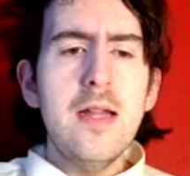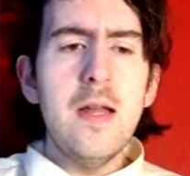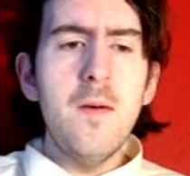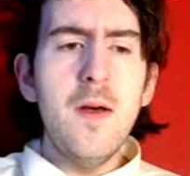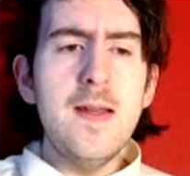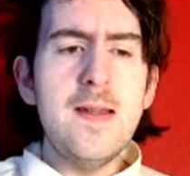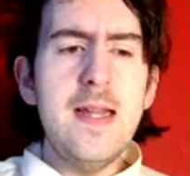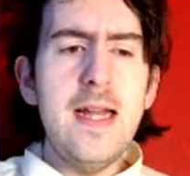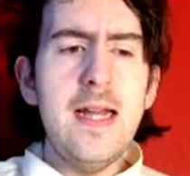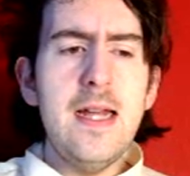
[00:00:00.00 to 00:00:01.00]
There was a
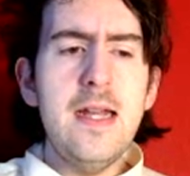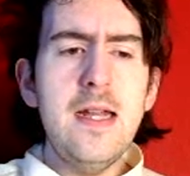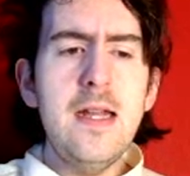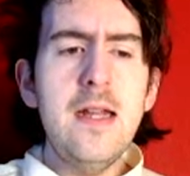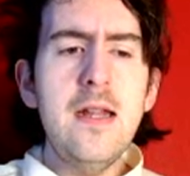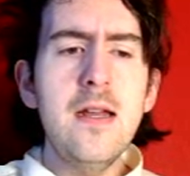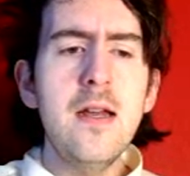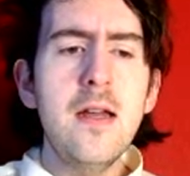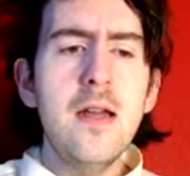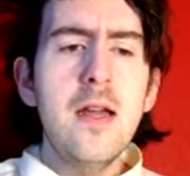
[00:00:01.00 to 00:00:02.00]
sea,
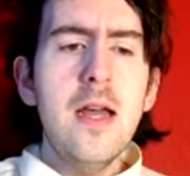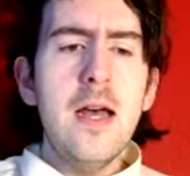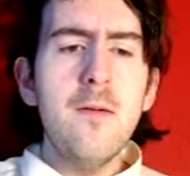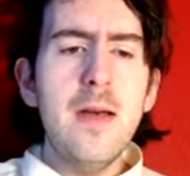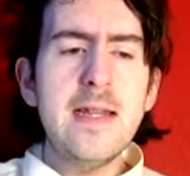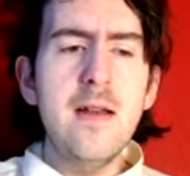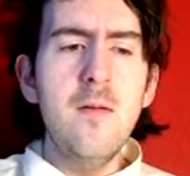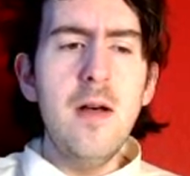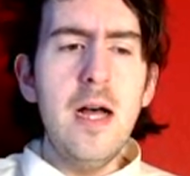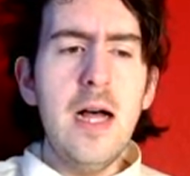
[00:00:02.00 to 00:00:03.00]
a whistle
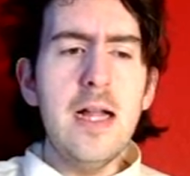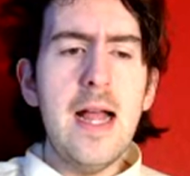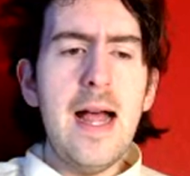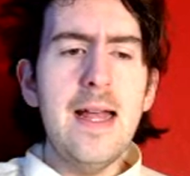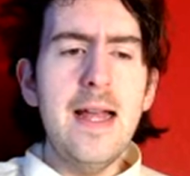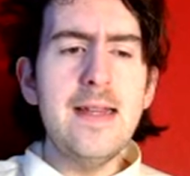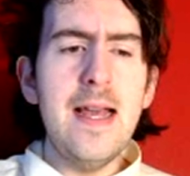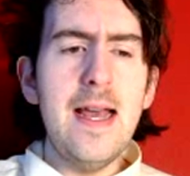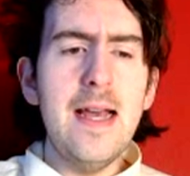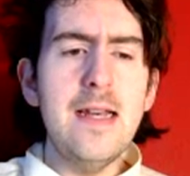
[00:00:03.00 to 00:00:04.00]
of water and a
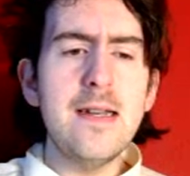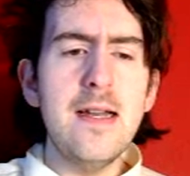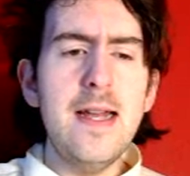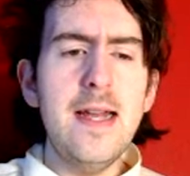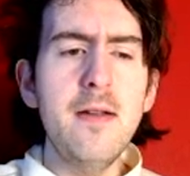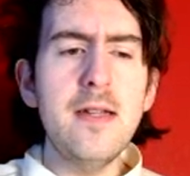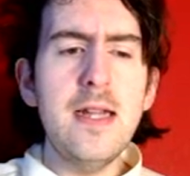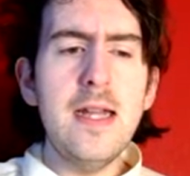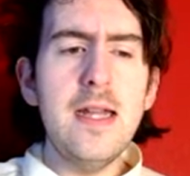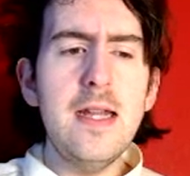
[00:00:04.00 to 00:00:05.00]
tension it was
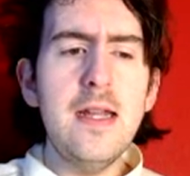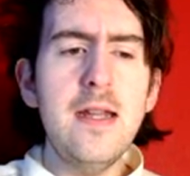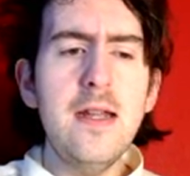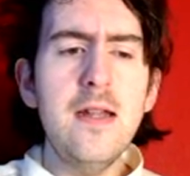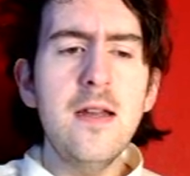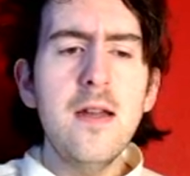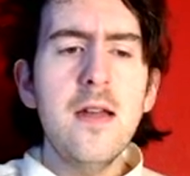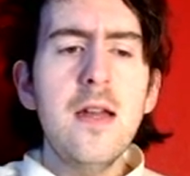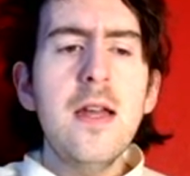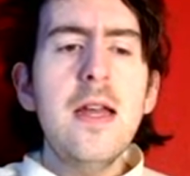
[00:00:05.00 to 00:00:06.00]
lean
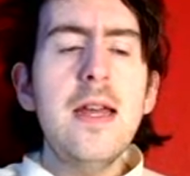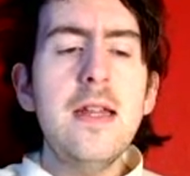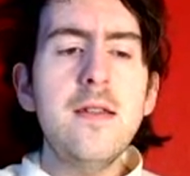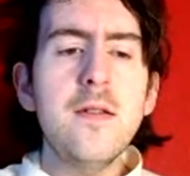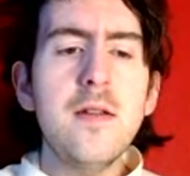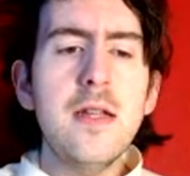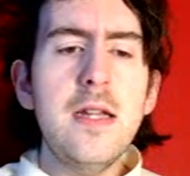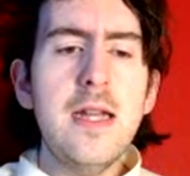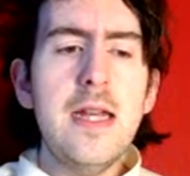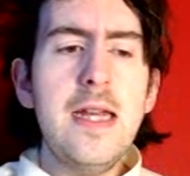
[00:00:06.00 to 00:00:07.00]
into a
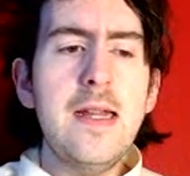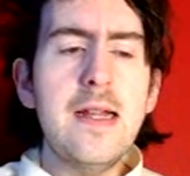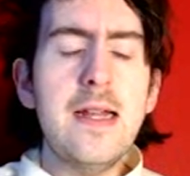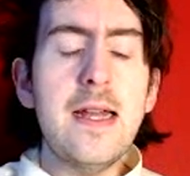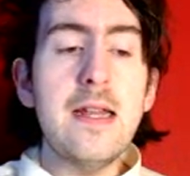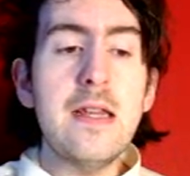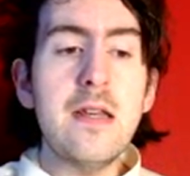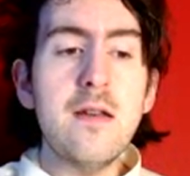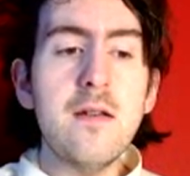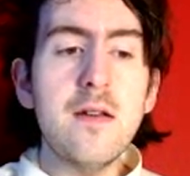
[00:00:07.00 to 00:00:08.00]
lead, turning
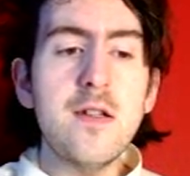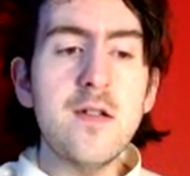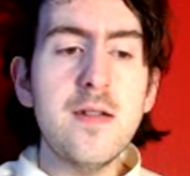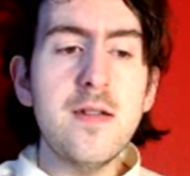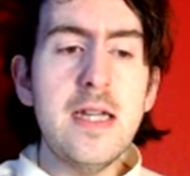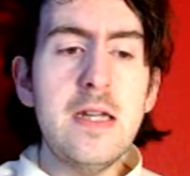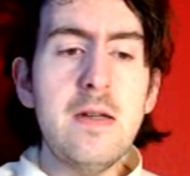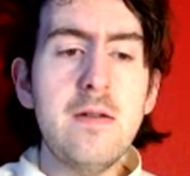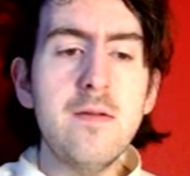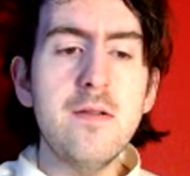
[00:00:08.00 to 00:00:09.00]
into a
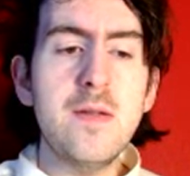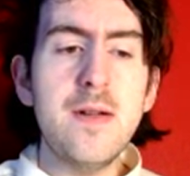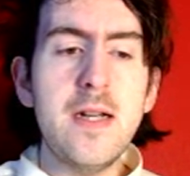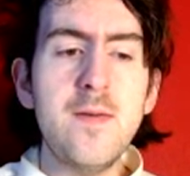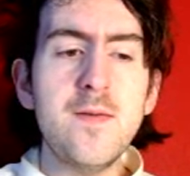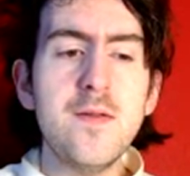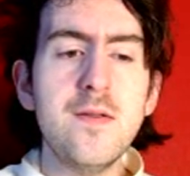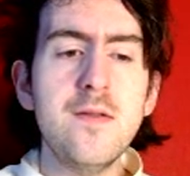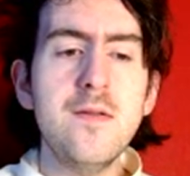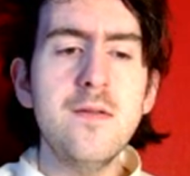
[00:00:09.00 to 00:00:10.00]
tree, roof spreading
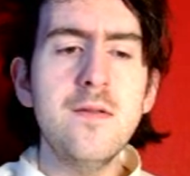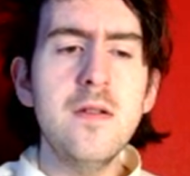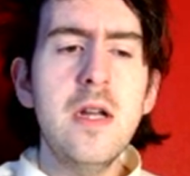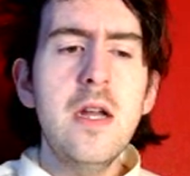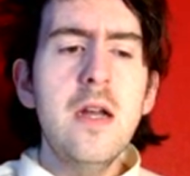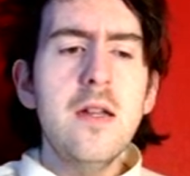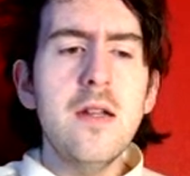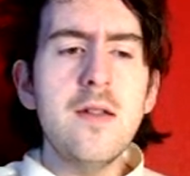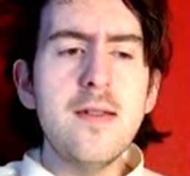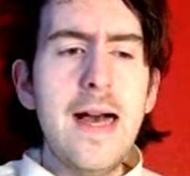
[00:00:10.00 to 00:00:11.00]
through
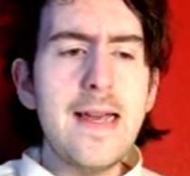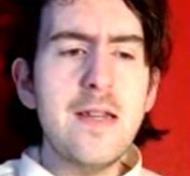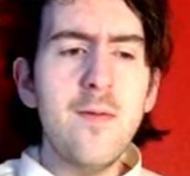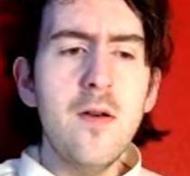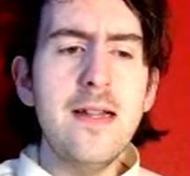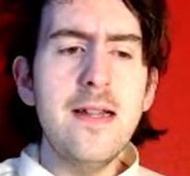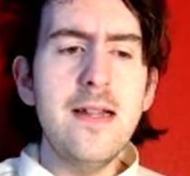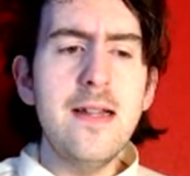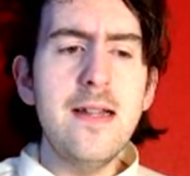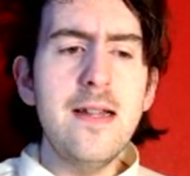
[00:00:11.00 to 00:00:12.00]
the darkest
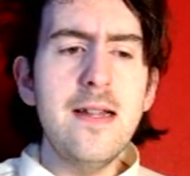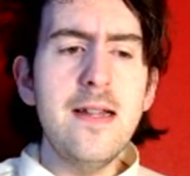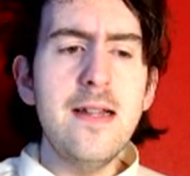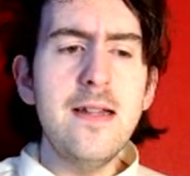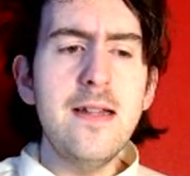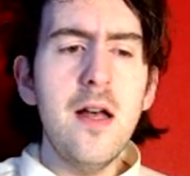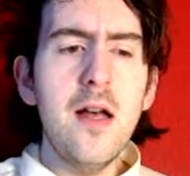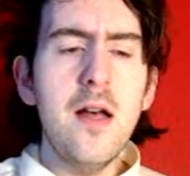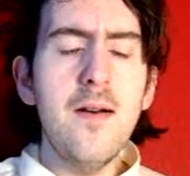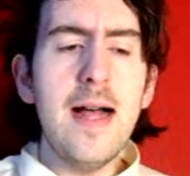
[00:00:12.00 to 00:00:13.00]
woods. Oh, didn't
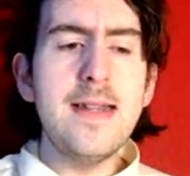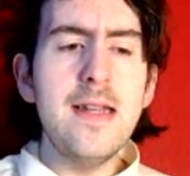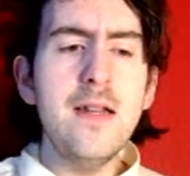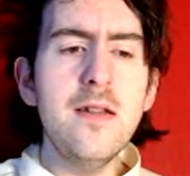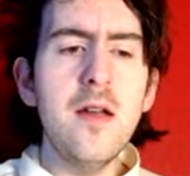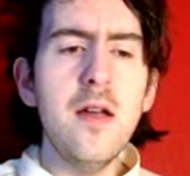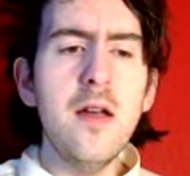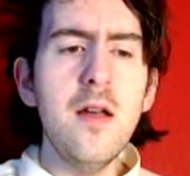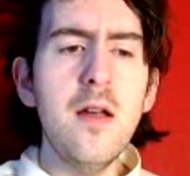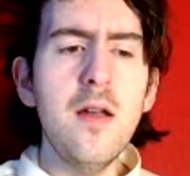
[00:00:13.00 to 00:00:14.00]
know, I didn't
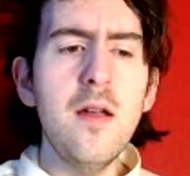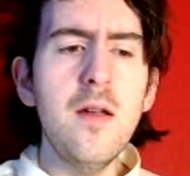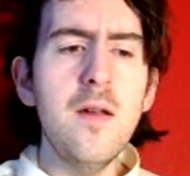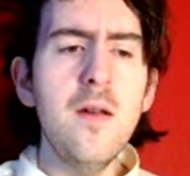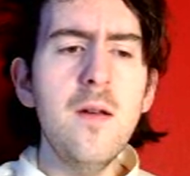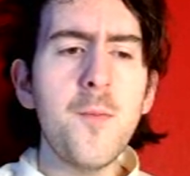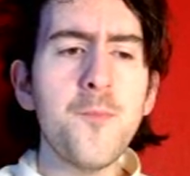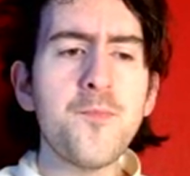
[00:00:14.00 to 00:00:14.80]
know.